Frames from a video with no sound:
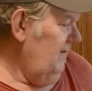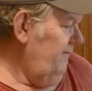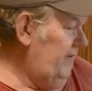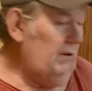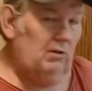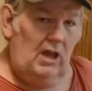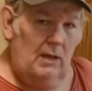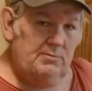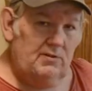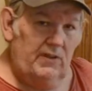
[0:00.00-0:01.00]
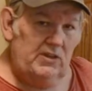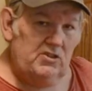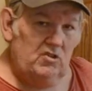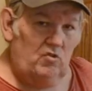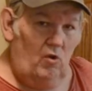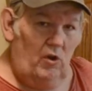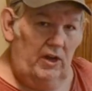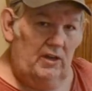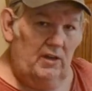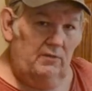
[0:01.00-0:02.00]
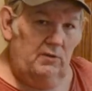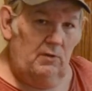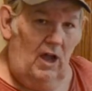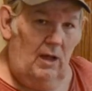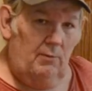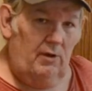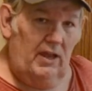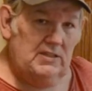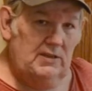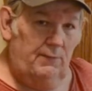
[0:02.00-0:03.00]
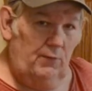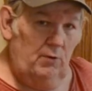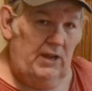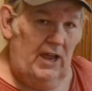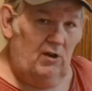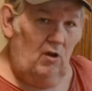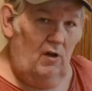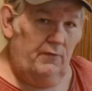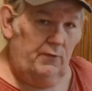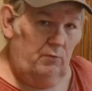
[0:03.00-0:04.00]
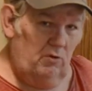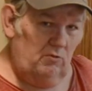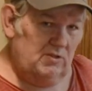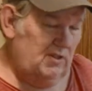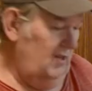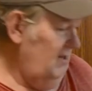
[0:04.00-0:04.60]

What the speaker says: field observation drawing of the gobbler as he flew down off the roost.